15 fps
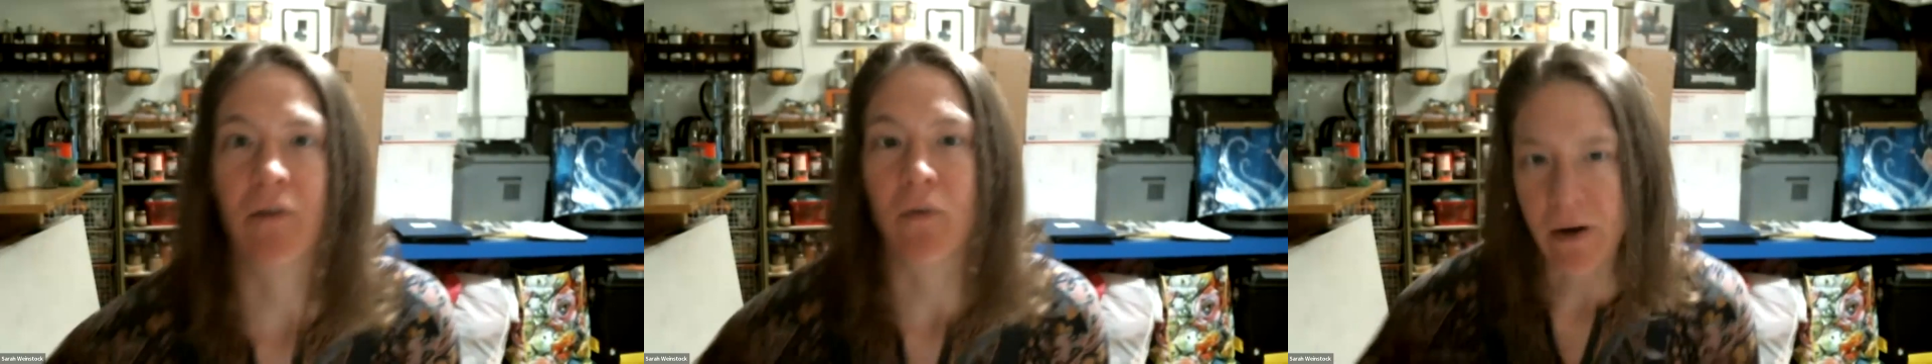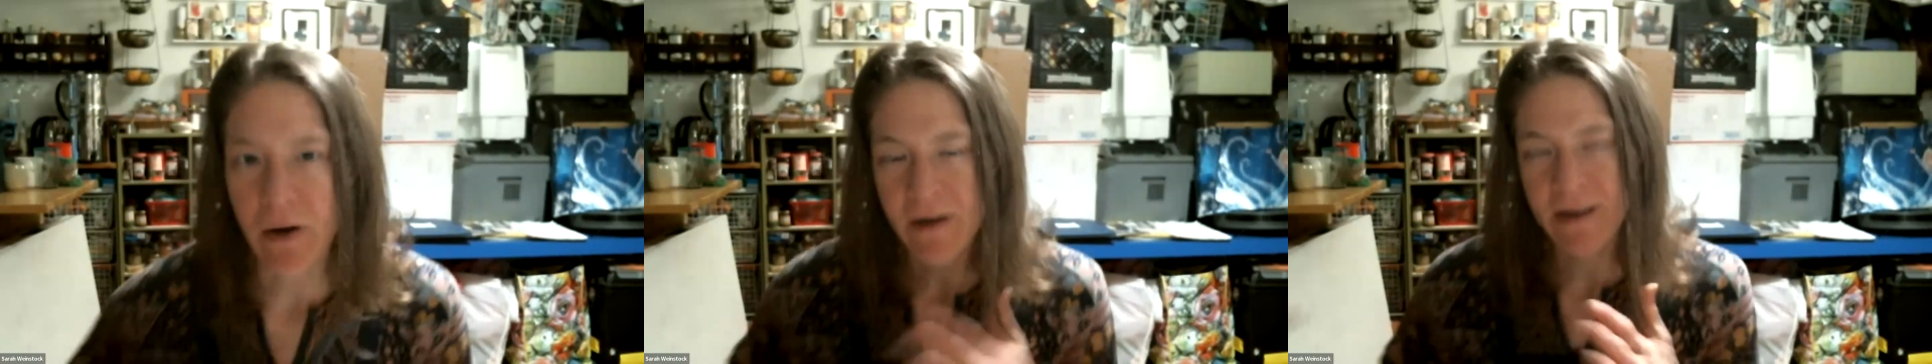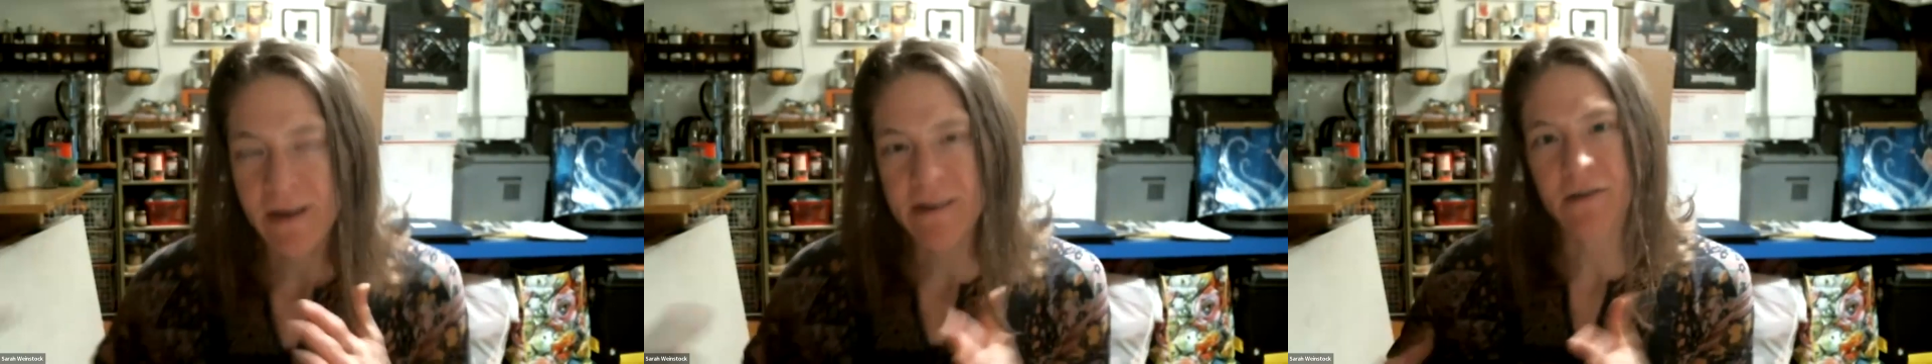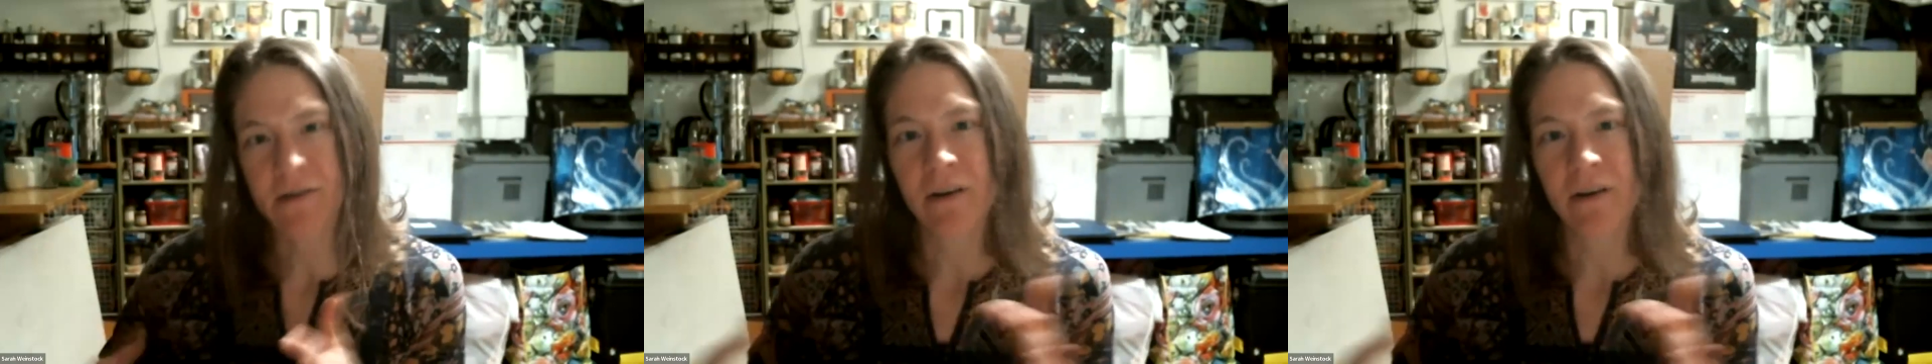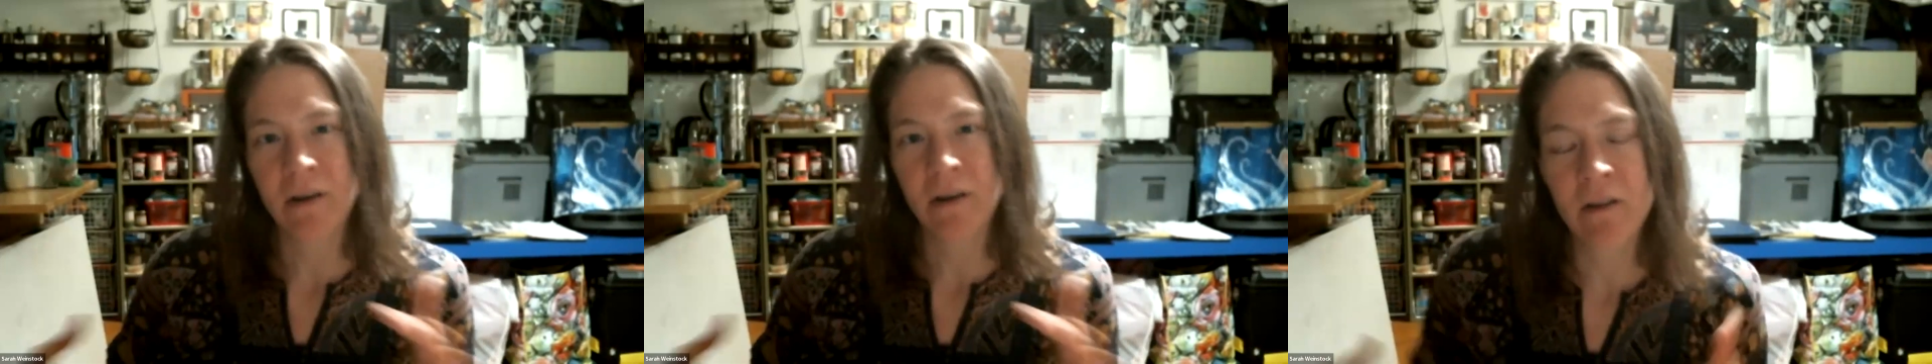organizer
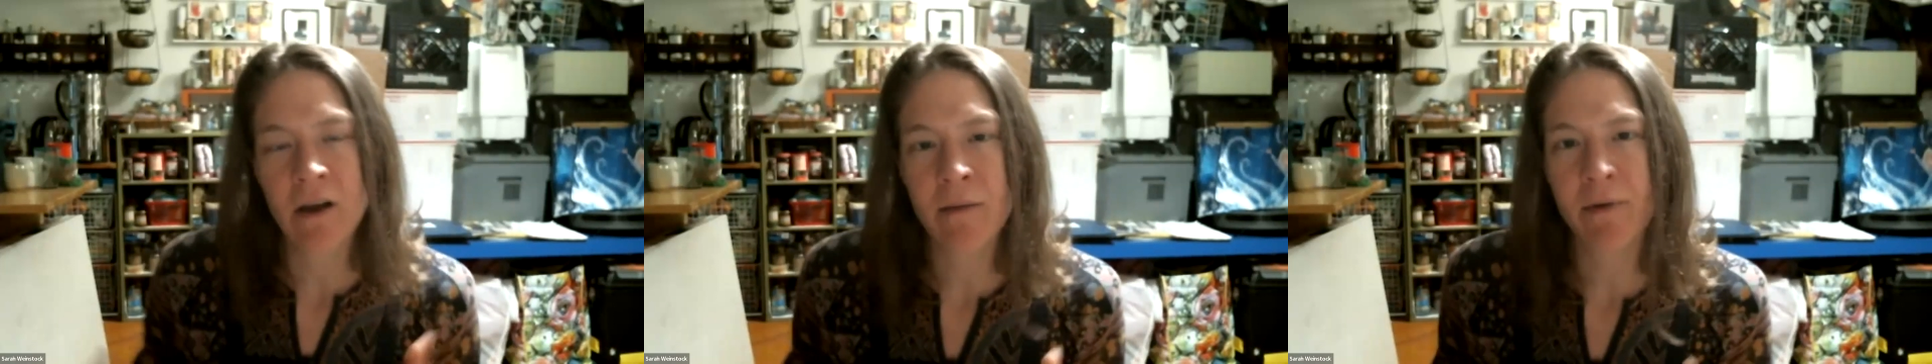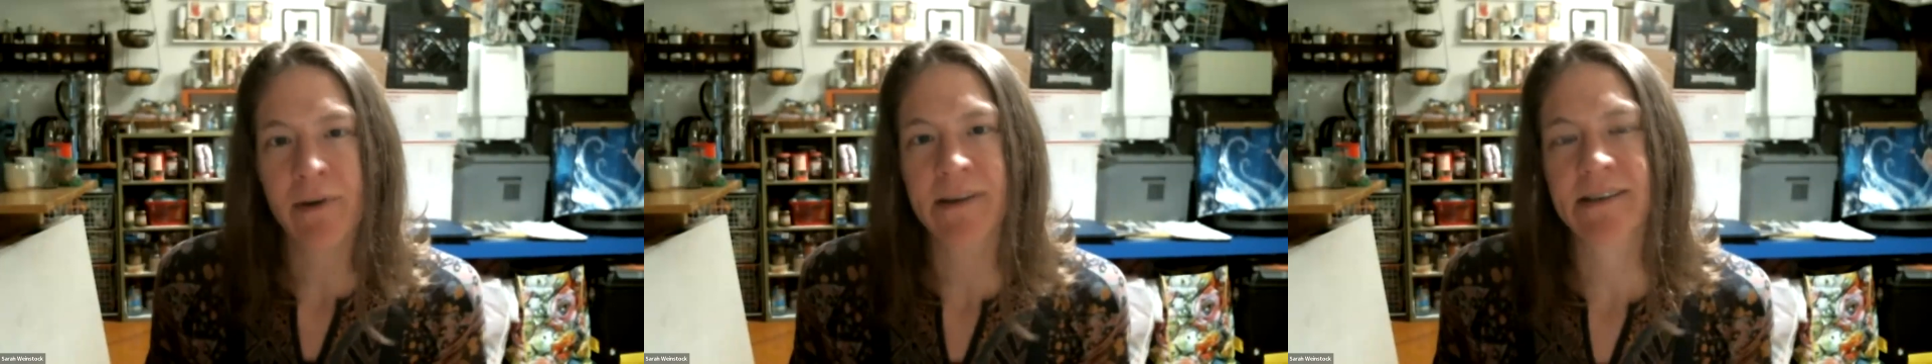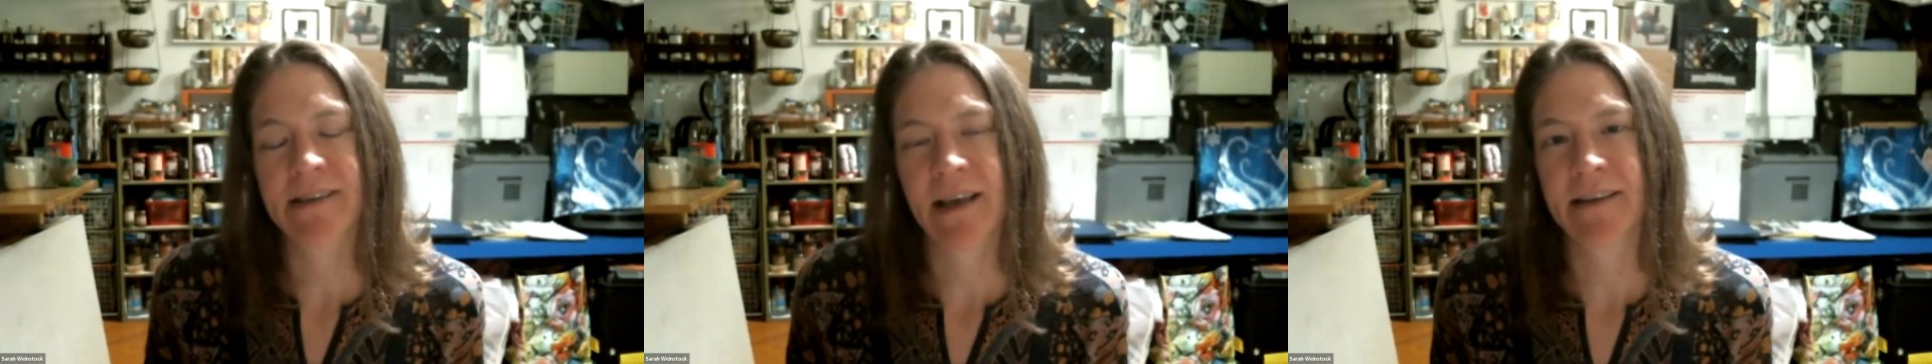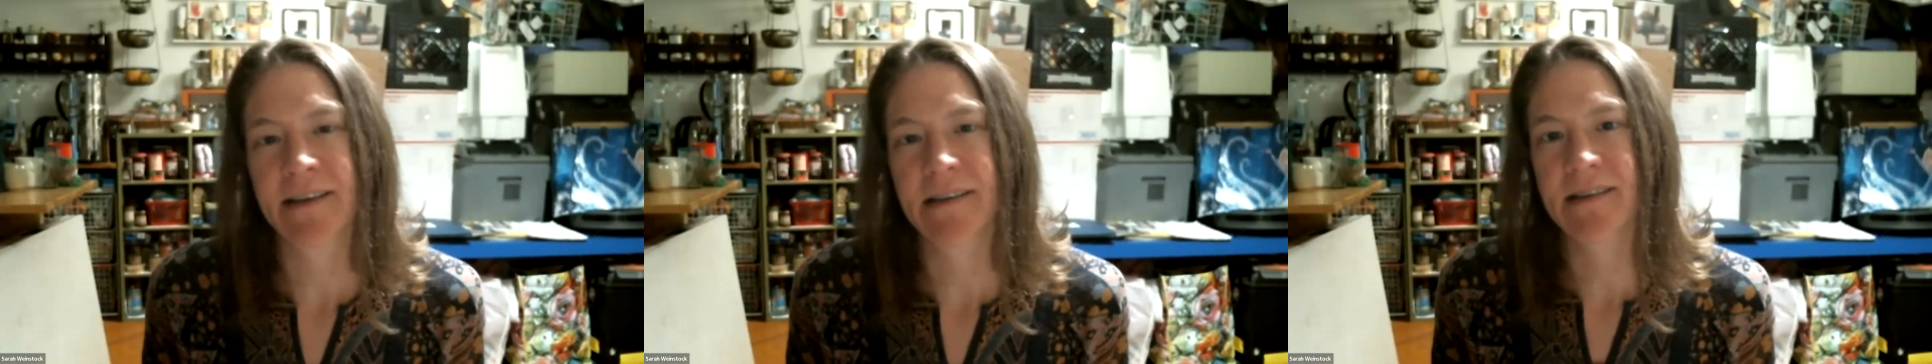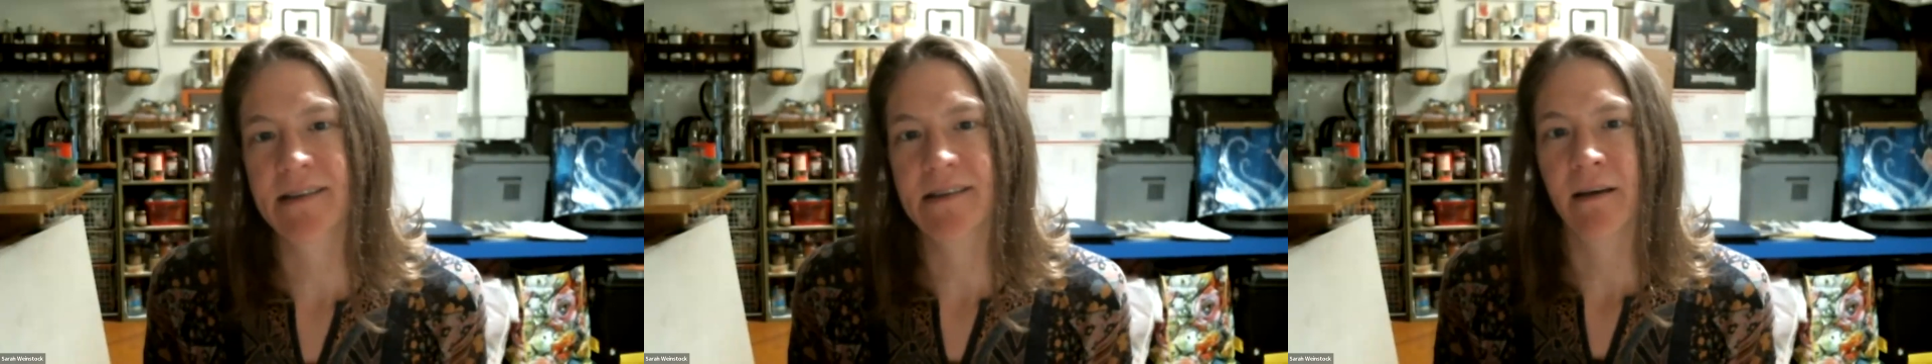conglomerate
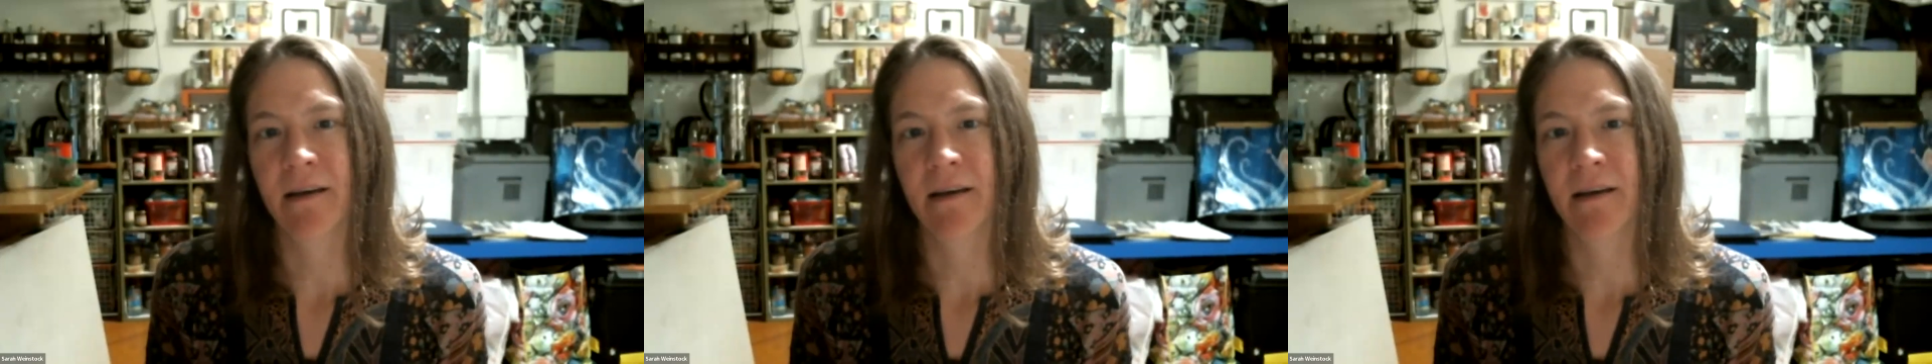sites.